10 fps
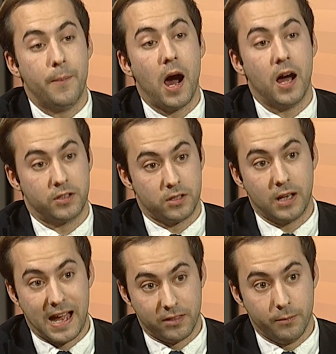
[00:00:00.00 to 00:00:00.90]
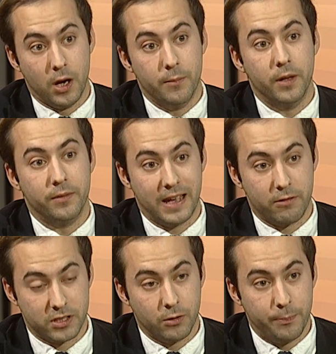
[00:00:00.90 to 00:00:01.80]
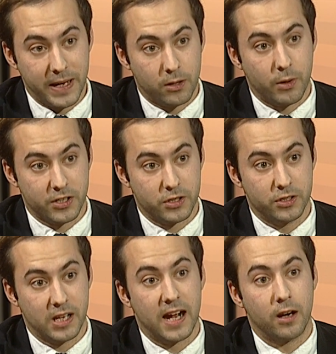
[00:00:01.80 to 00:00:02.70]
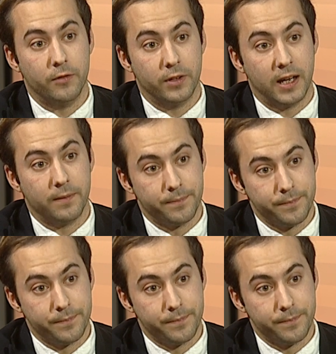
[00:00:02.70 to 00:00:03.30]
But at the moment, there are still big questions that hang over that.